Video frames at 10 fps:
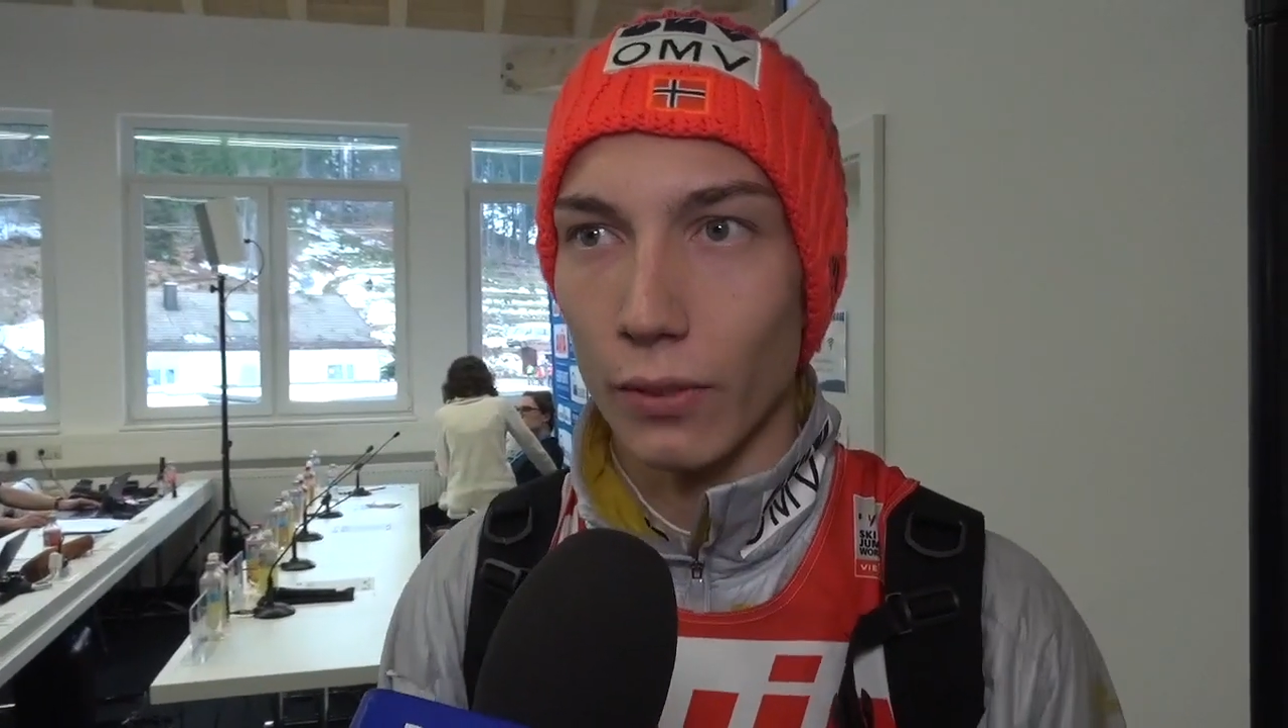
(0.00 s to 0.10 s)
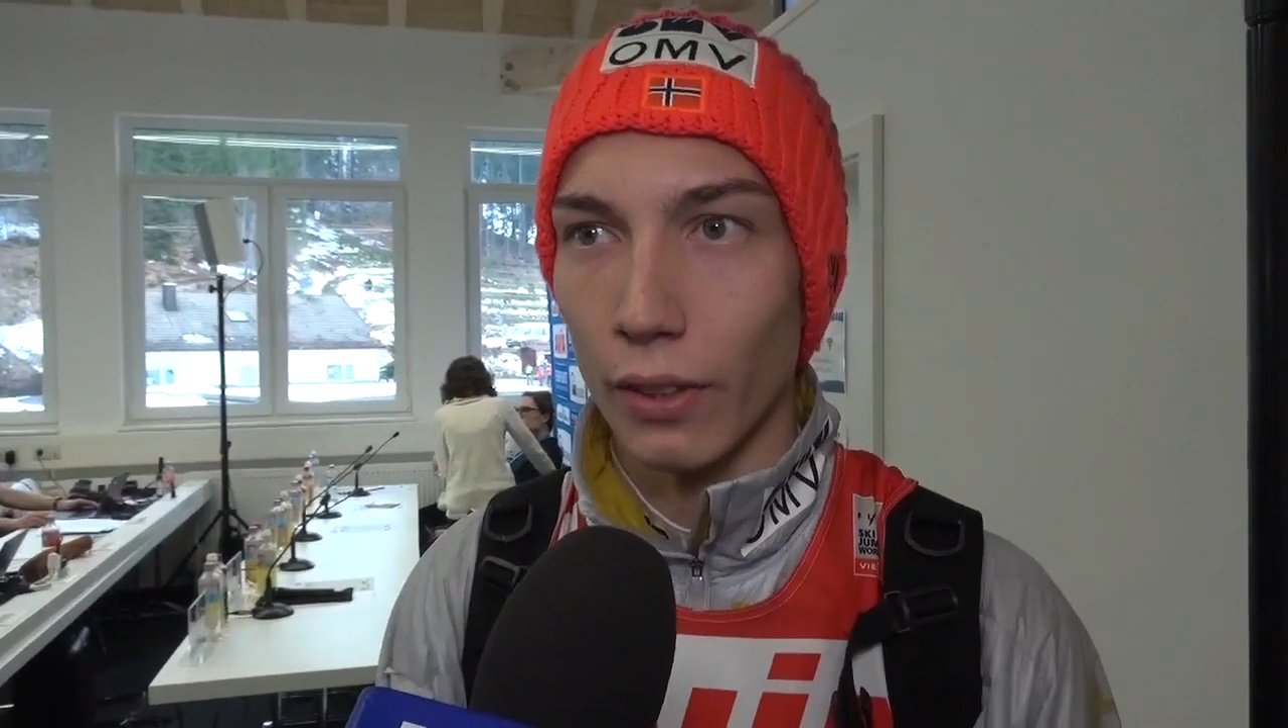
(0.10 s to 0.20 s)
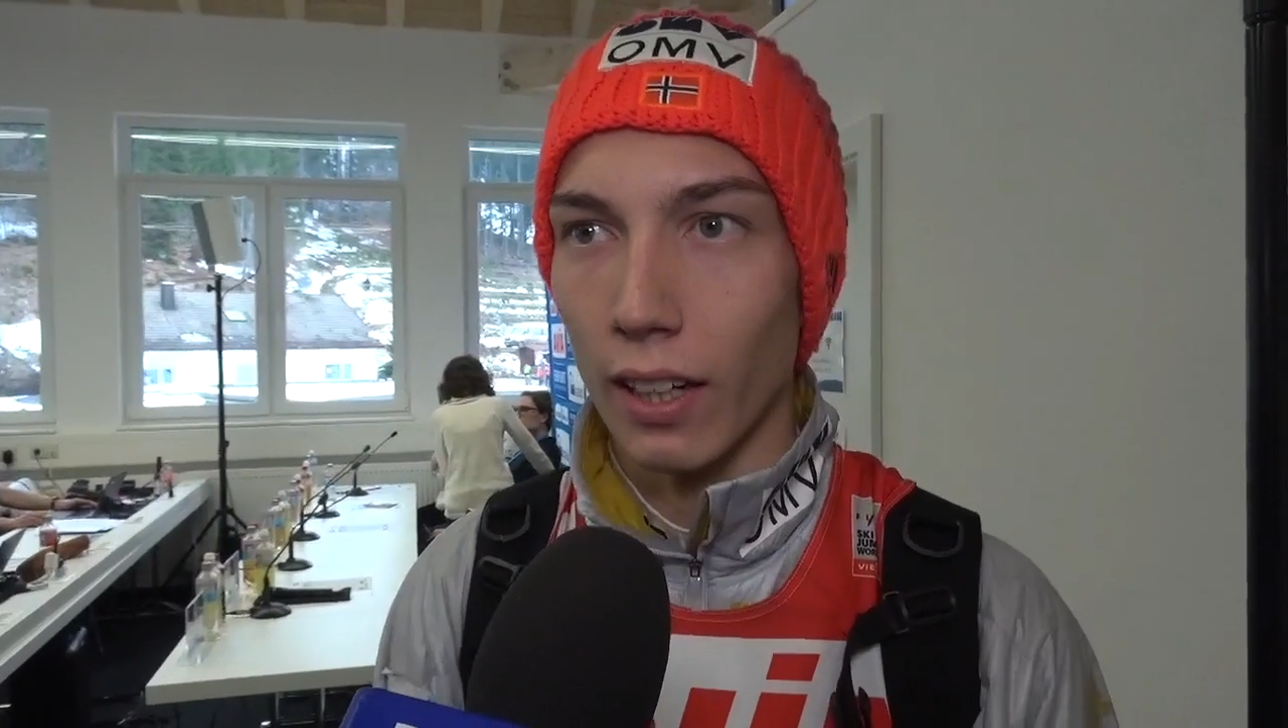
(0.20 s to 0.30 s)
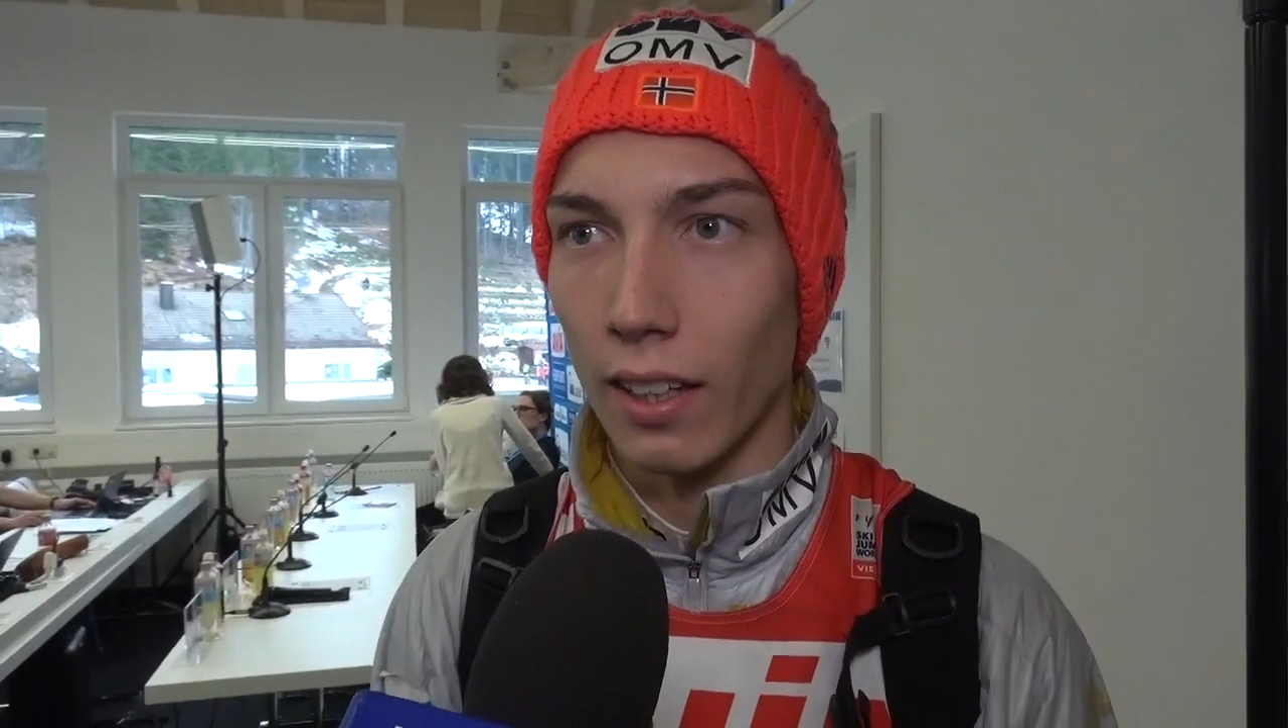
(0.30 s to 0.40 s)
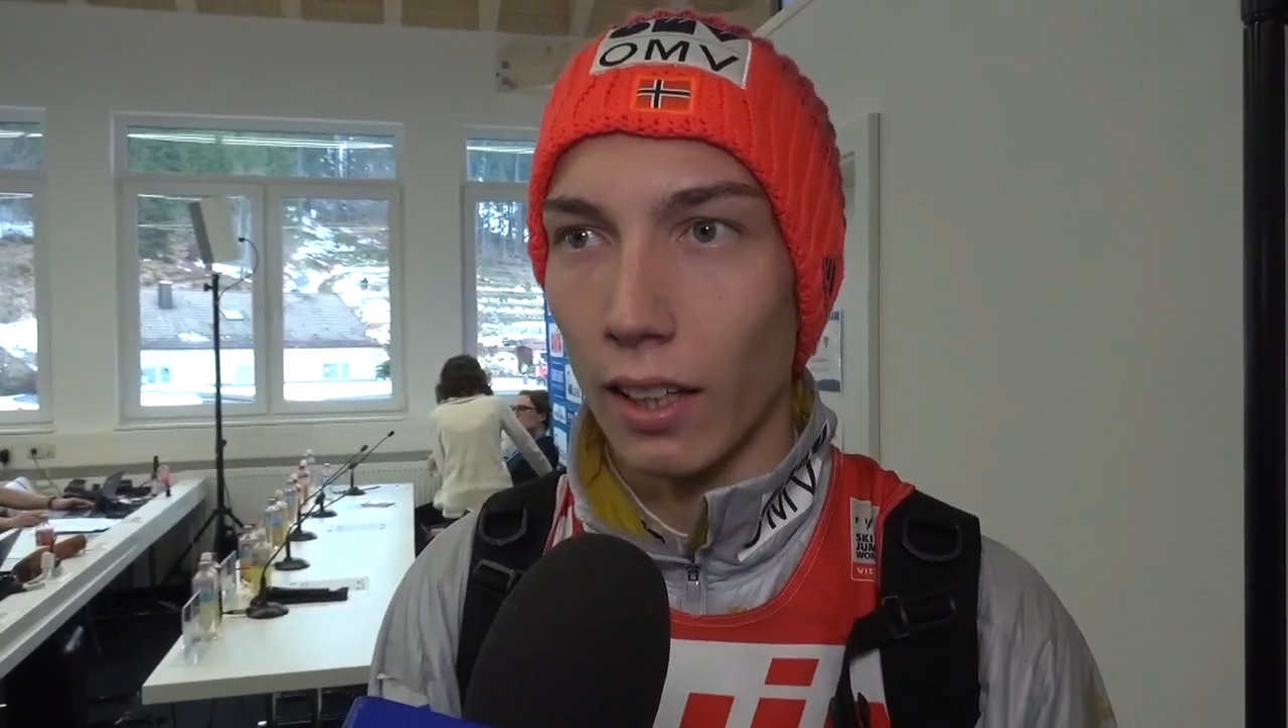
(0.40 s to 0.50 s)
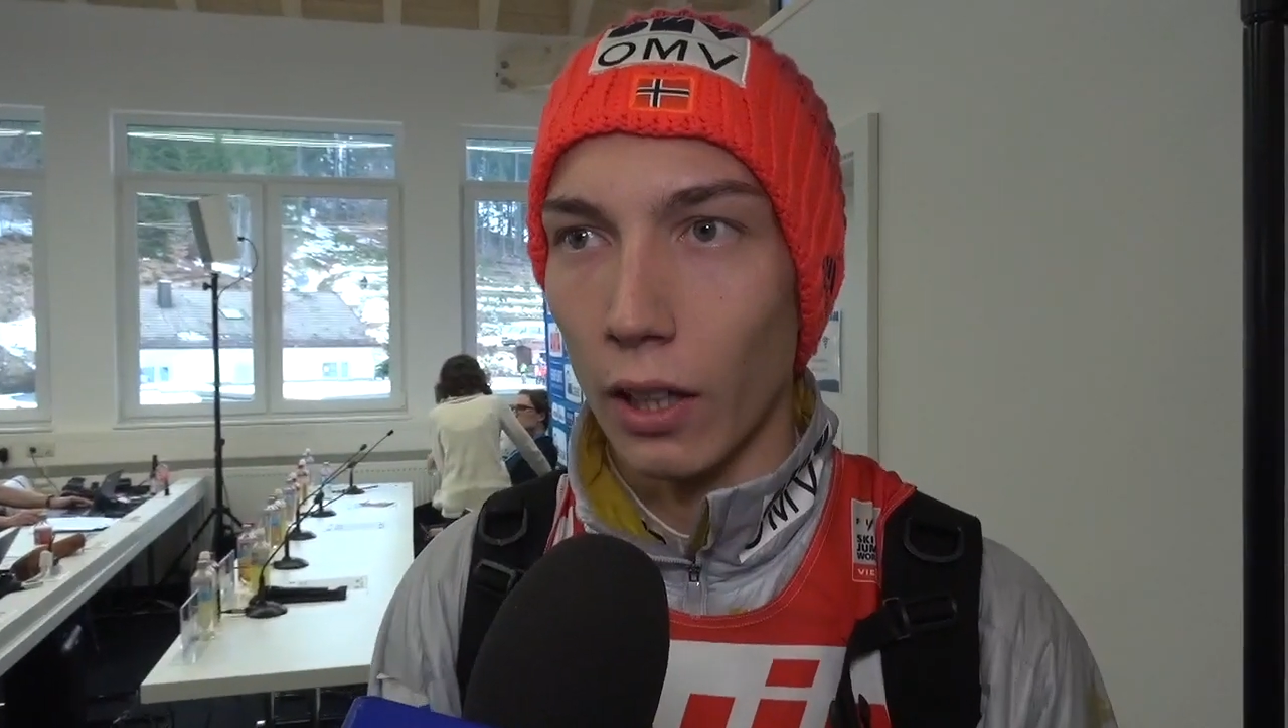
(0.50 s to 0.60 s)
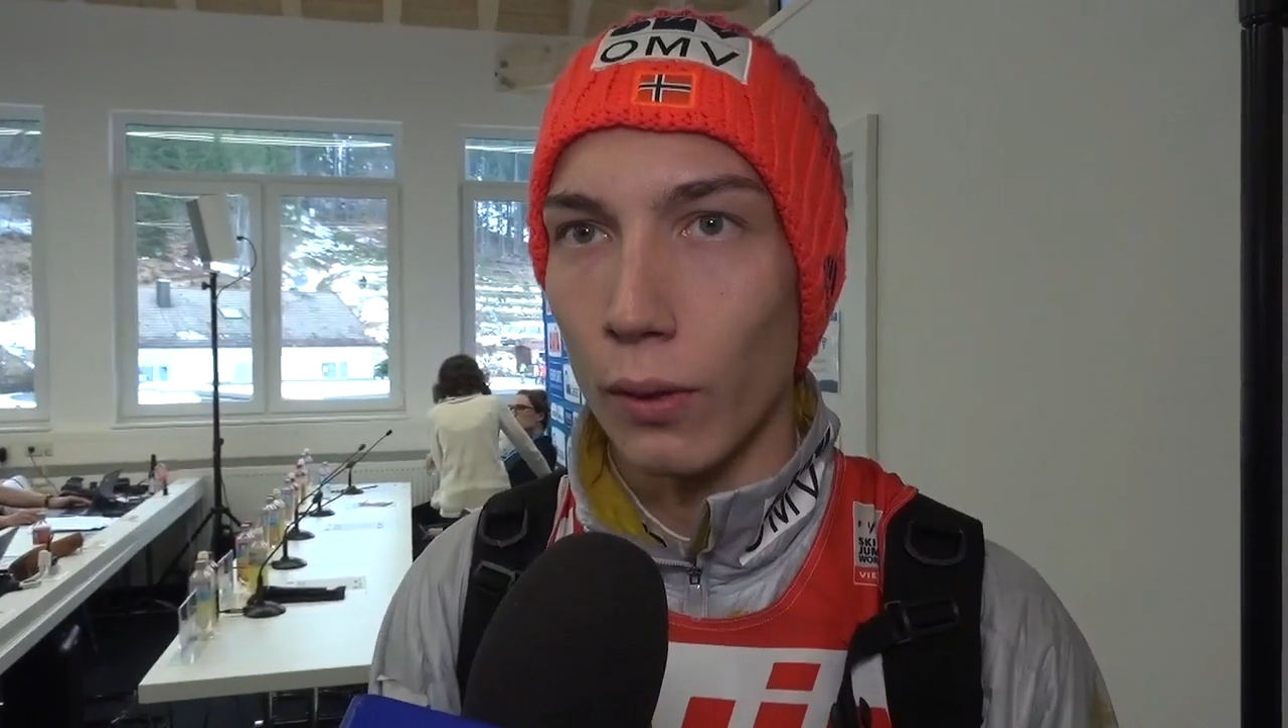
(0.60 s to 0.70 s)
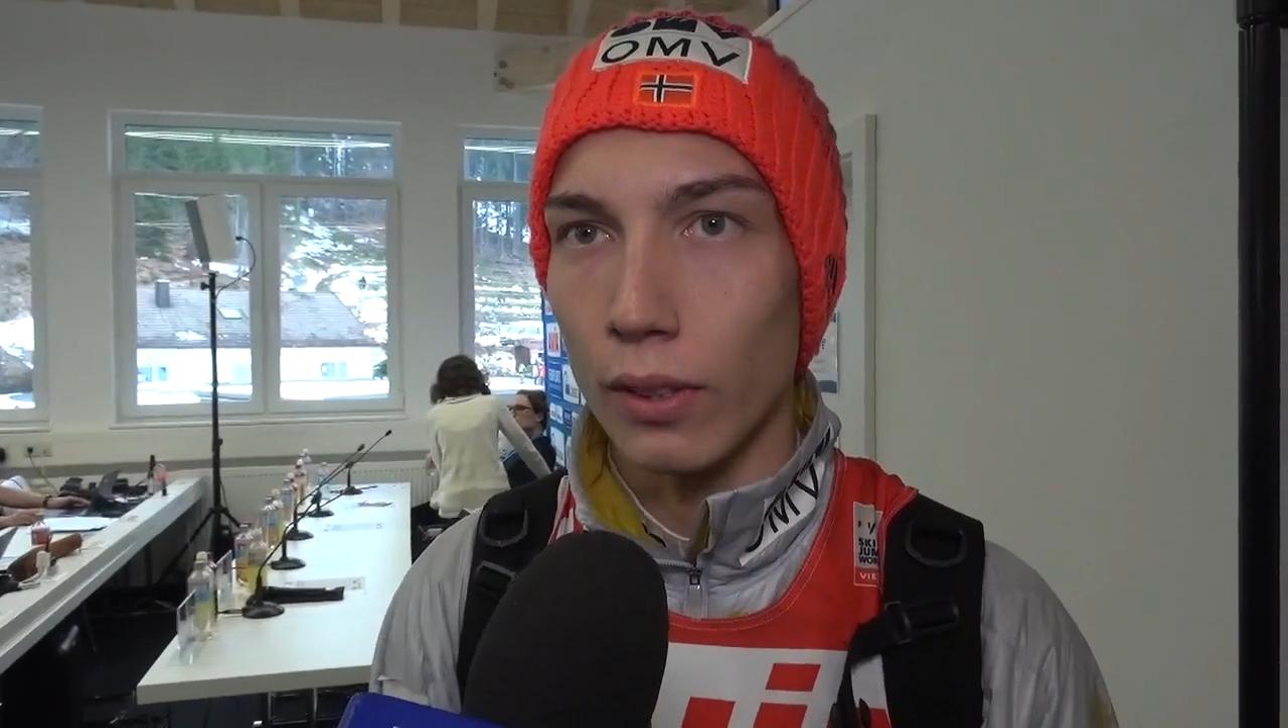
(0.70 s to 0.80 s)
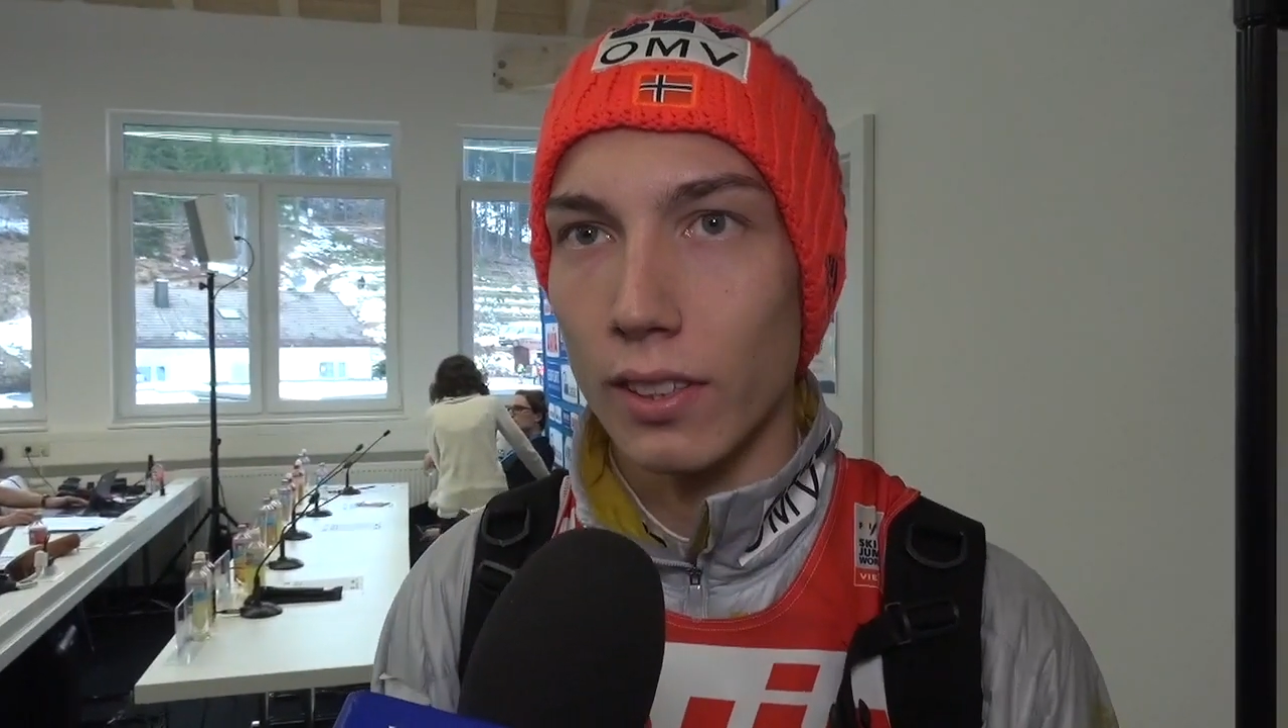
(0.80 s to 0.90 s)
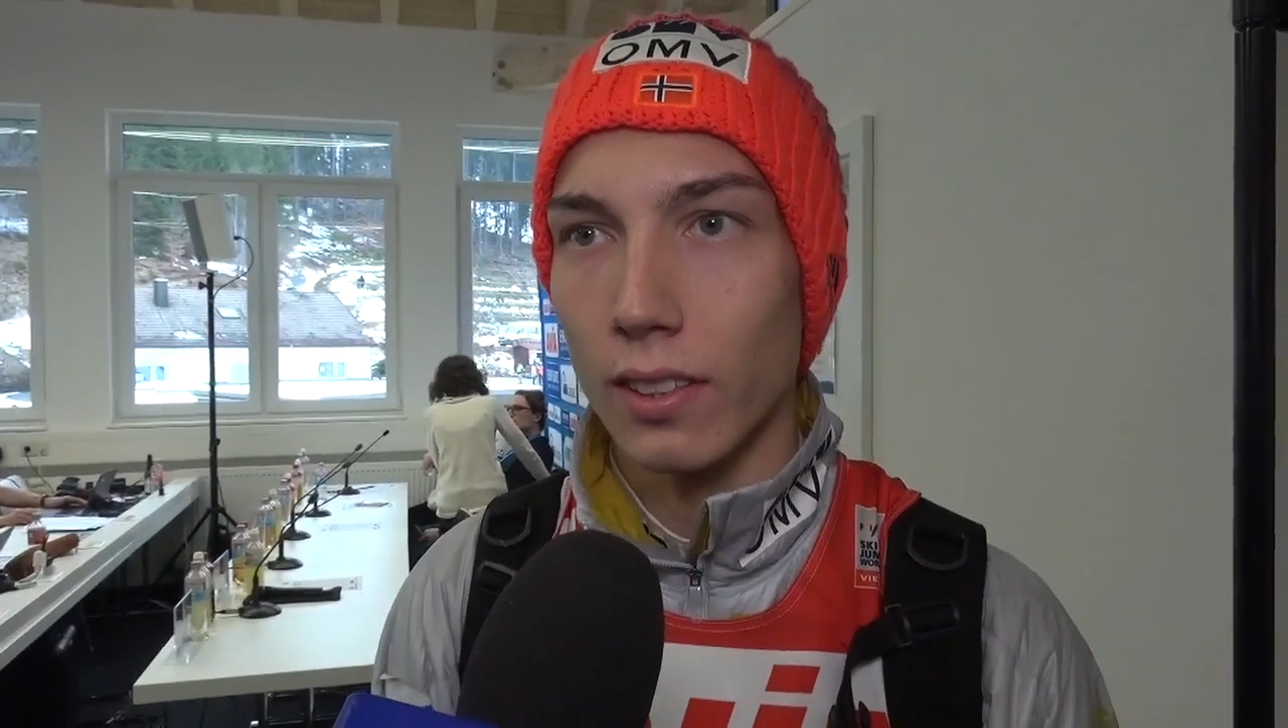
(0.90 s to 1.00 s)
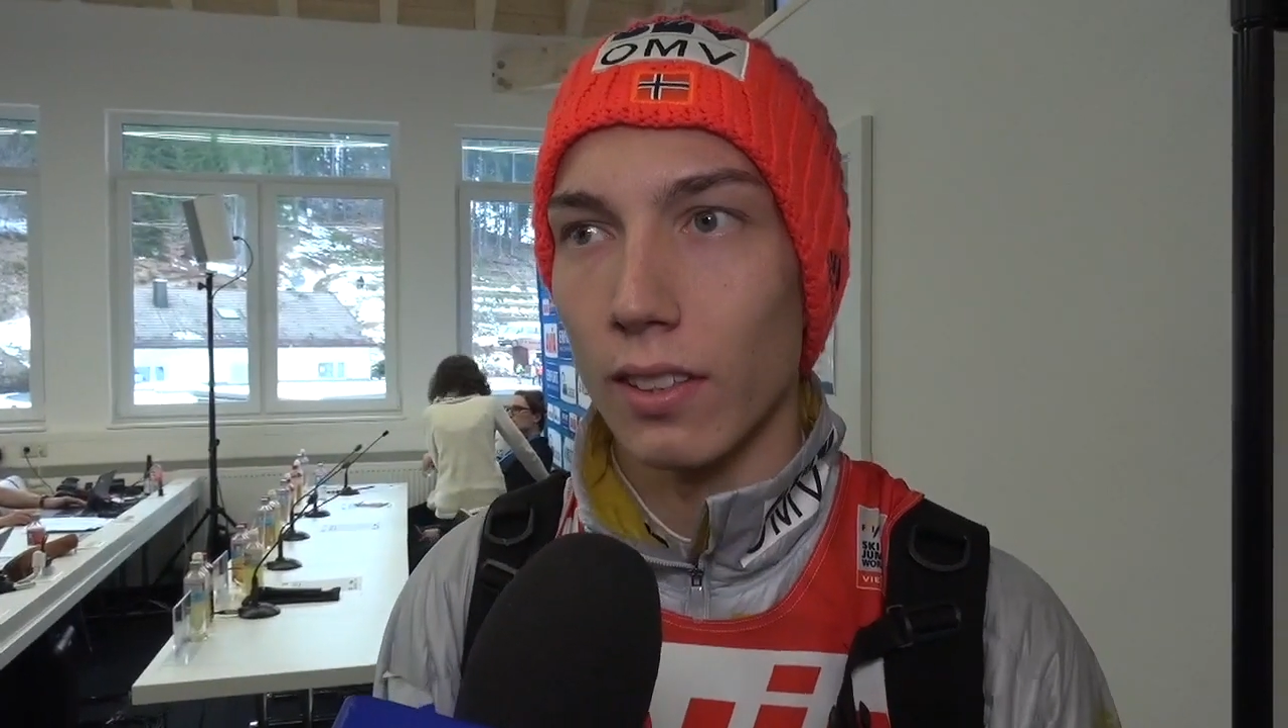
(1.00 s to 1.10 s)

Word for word: really close.